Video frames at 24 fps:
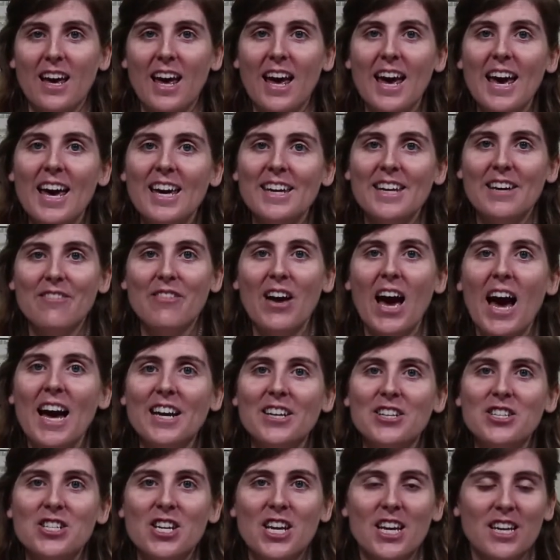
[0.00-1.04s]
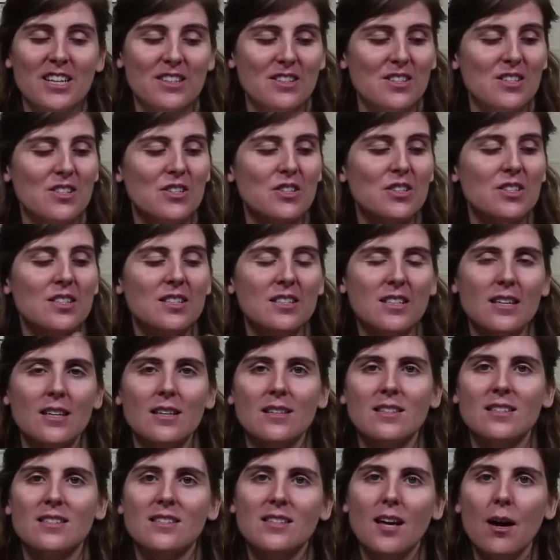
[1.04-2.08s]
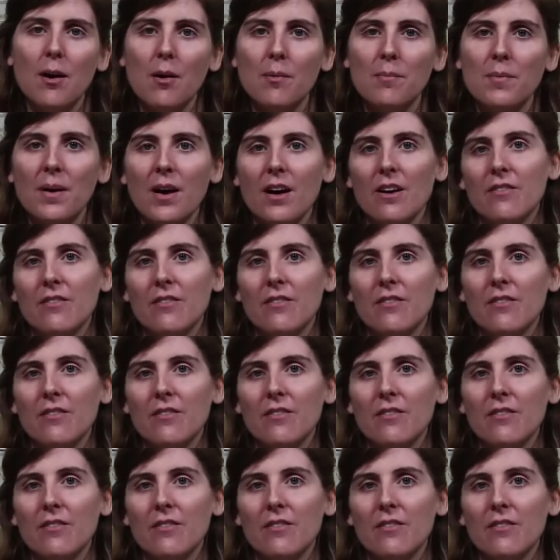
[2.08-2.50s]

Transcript: and have had a chance to see some